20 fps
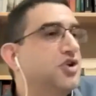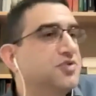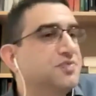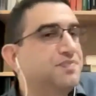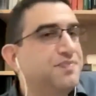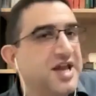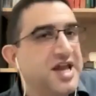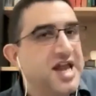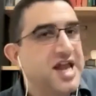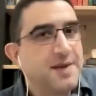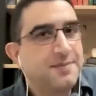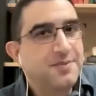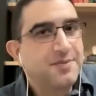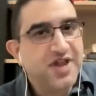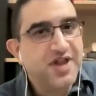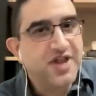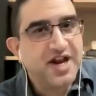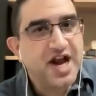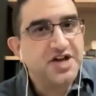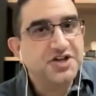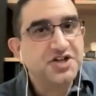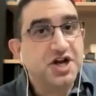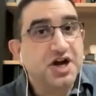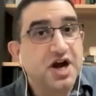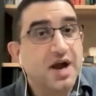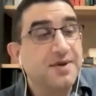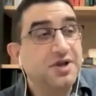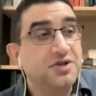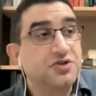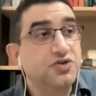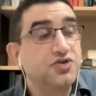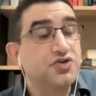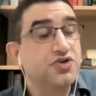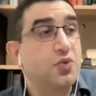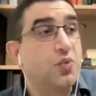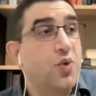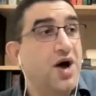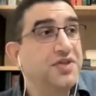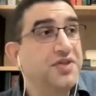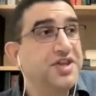picking up on that idea, the
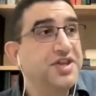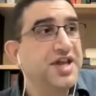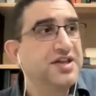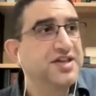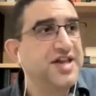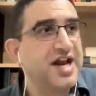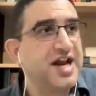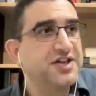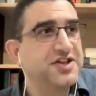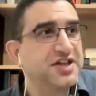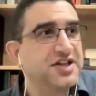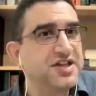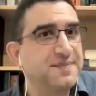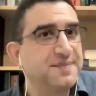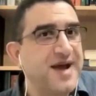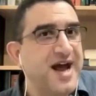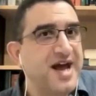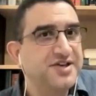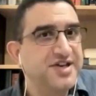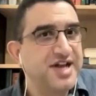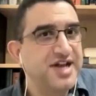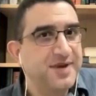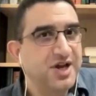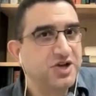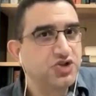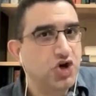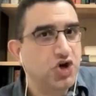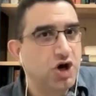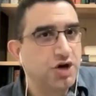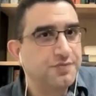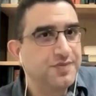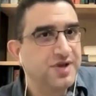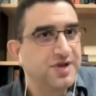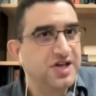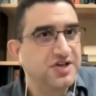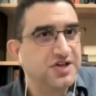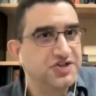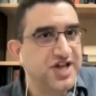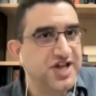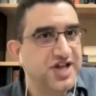one thing that I think the pandemic taught me
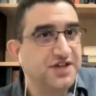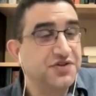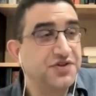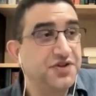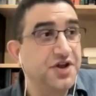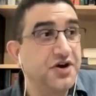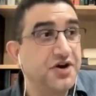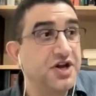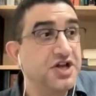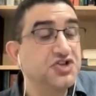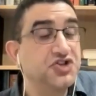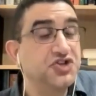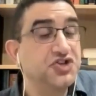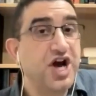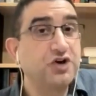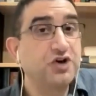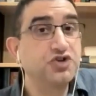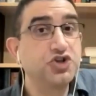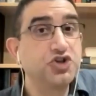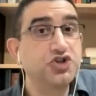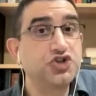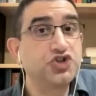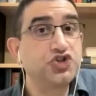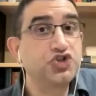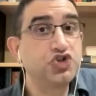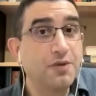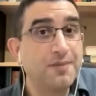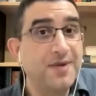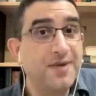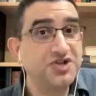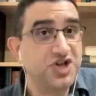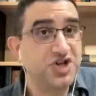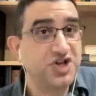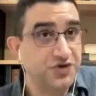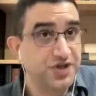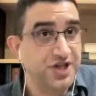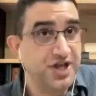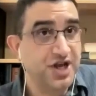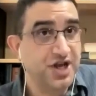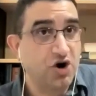is that there is now just so much out
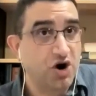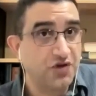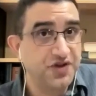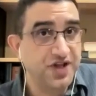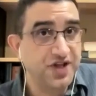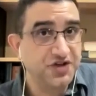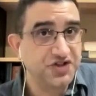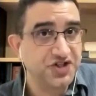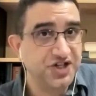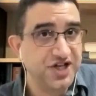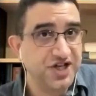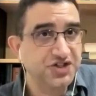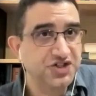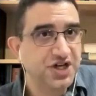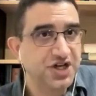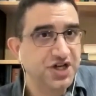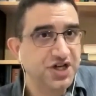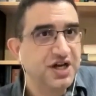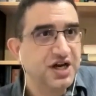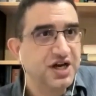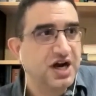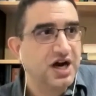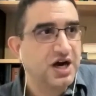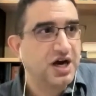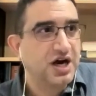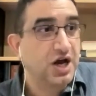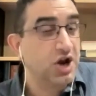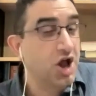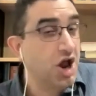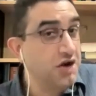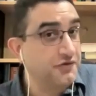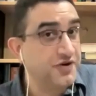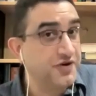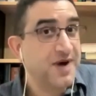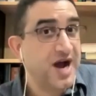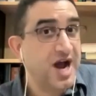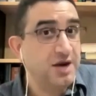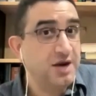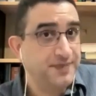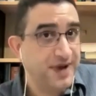there on the internet, a lot of it
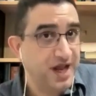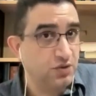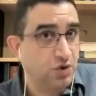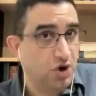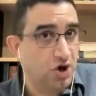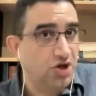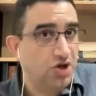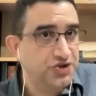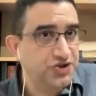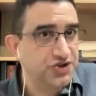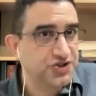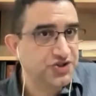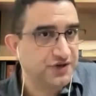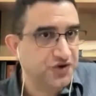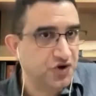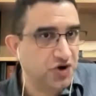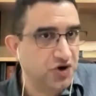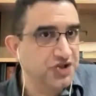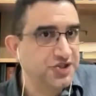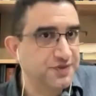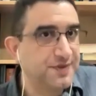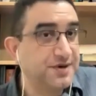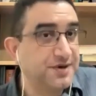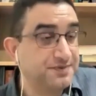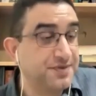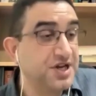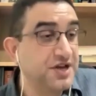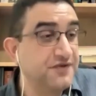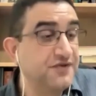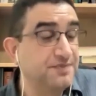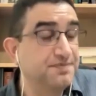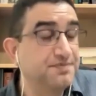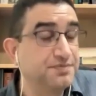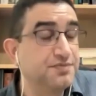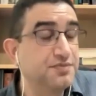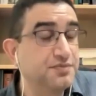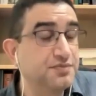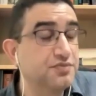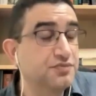behind paywalls, of course, but even,